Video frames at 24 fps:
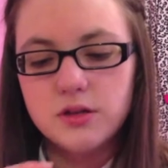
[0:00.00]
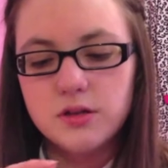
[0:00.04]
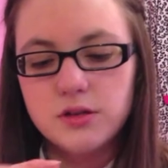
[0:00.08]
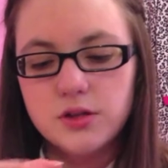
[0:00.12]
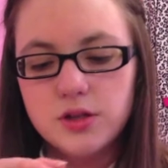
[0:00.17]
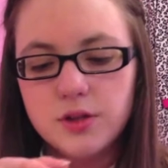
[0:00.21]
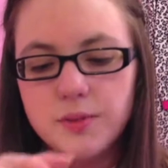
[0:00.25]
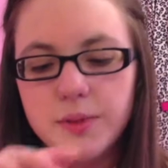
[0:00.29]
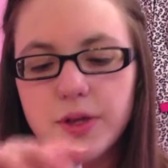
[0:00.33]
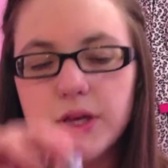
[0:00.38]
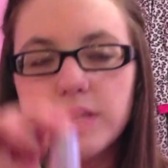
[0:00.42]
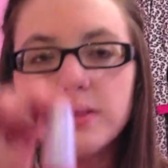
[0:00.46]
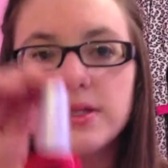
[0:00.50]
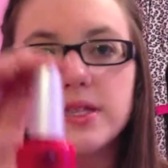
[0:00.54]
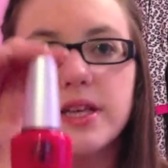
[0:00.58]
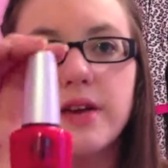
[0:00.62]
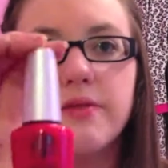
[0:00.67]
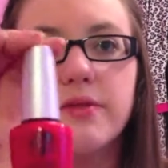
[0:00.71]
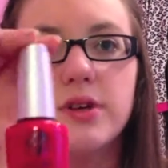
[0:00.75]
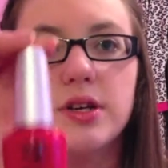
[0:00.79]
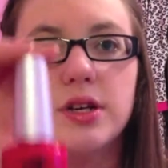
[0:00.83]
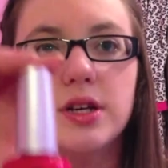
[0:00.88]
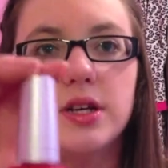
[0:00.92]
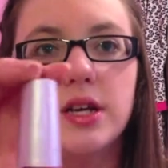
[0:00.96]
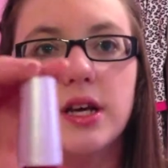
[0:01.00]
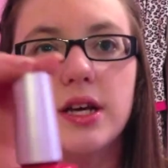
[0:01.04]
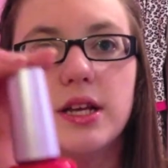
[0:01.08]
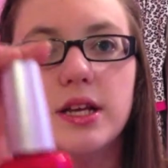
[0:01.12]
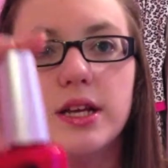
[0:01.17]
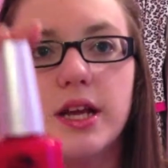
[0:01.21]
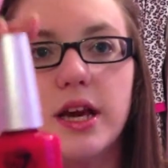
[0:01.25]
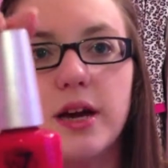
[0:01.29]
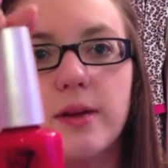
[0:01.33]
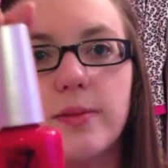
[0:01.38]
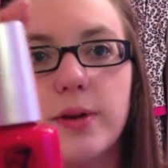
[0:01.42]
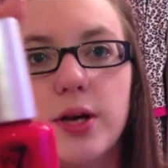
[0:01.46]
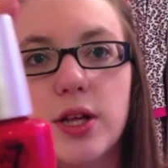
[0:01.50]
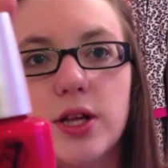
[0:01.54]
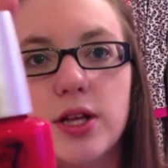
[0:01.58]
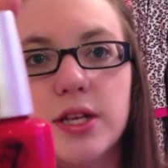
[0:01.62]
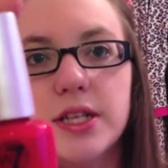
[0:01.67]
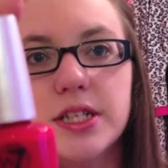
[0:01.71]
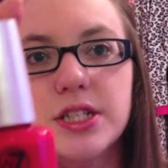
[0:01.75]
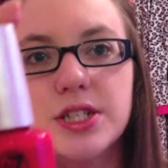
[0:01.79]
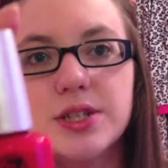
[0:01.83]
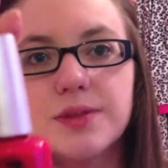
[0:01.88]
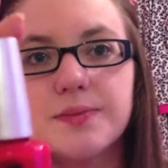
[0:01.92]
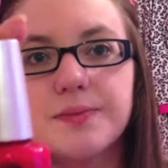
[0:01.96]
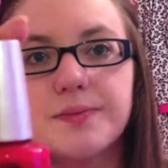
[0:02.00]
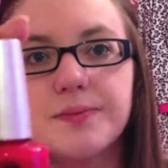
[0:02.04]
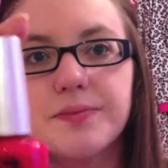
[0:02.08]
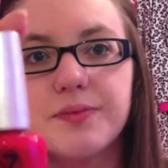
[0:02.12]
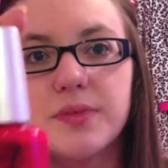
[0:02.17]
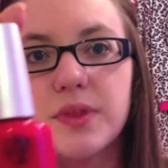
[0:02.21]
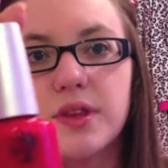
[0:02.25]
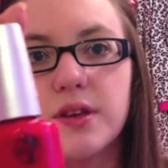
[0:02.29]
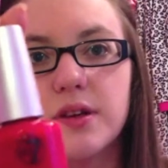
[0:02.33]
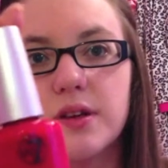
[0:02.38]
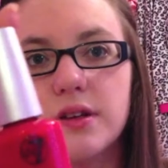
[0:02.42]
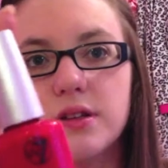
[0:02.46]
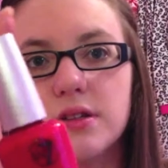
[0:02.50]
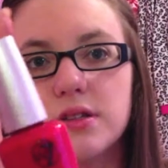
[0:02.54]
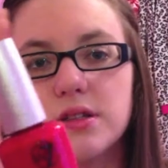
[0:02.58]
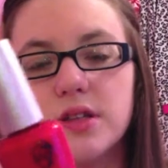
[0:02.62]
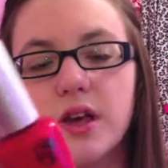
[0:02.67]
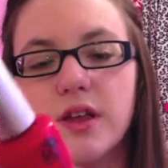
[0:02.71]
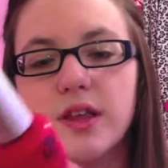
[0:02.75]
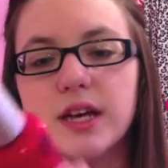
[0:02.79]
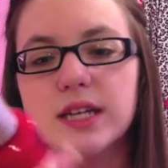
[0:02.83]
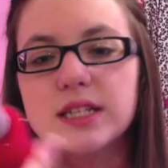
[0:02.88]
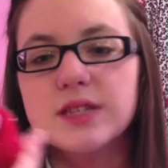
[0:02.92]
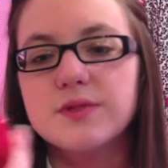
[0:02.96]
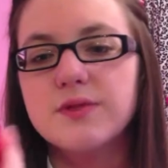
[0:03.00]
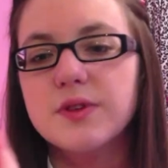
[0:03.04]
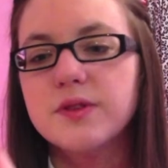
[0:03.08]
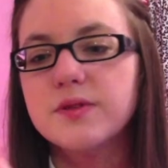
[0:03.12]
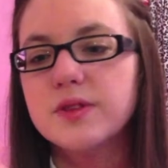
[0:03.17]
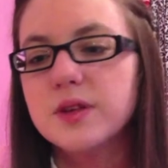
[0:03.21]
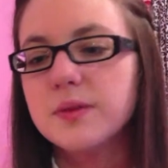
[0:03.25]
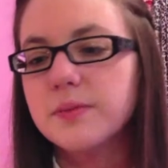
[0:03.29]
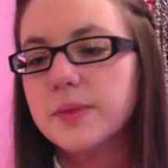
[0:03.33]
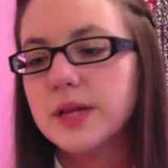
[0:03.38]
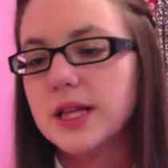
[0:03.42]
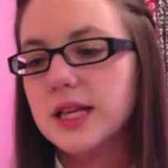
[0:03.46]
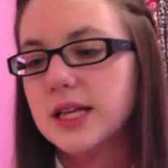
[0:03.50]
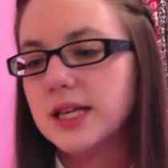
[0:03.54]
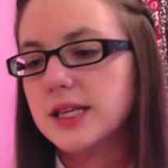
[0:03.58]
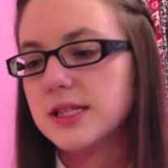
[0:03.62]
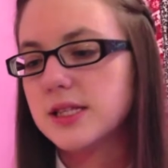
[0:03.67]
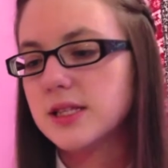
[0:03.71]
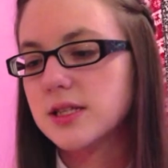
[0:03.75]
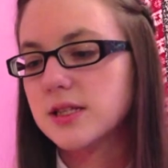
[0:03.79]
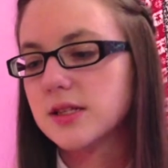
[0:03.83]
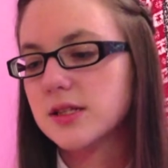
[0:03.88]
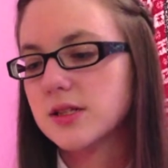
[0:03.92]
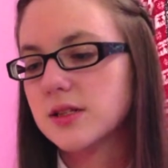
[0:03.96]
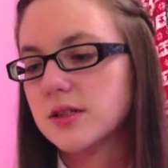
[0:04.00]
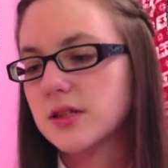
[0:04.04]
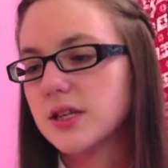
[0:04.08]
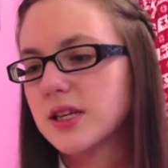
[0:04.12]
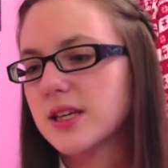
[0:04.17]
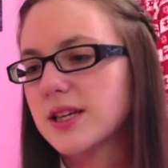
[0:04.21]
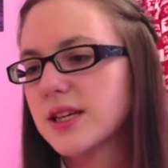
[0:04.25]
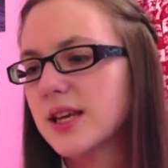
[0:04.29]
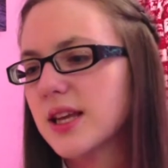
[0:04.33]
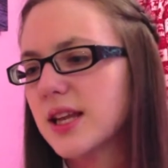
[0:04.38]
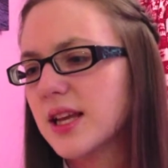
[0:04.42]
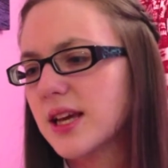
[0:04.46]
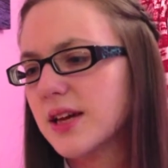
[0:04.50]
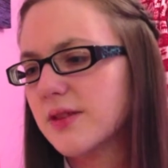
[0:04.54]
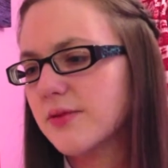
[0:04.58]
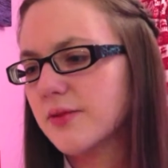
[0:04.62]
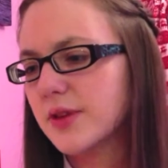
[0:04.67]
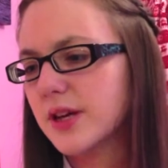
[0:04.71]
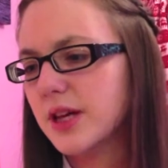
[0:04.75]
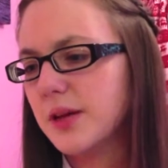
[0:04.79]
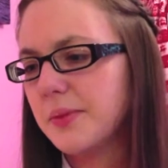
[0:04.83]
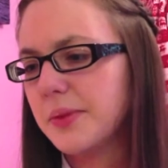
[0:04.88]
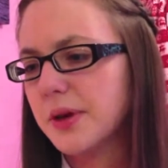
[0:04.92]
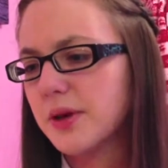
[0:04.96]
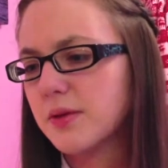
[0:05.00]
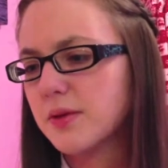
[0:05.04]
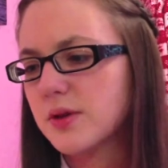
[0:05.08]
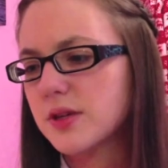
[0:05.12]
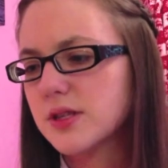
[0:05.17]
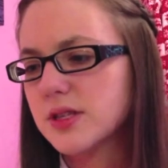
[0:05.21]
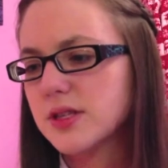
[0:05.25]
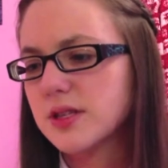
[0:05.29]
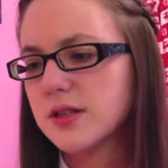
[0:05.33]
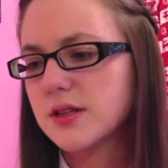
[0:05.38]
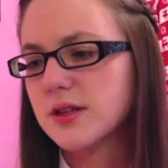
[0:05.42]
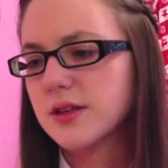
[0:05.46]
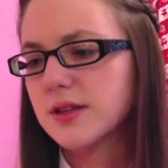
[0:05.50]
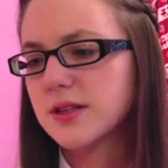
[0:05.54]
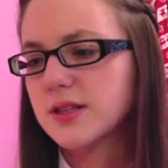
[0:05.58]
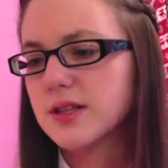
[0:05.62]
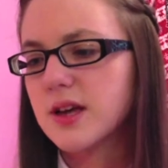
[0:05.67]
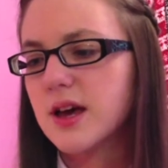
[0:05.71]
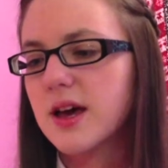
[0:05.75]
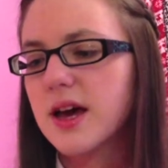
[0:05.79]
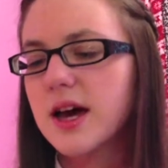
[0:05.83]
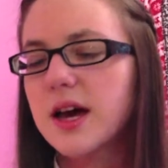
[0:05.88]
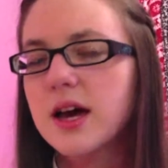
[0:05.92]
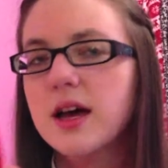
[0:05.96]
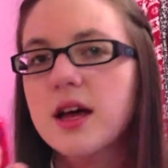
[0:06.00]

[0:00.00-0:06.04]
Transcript: W7 nail polish. So that's 15ml. You can get like really big ones and things like that.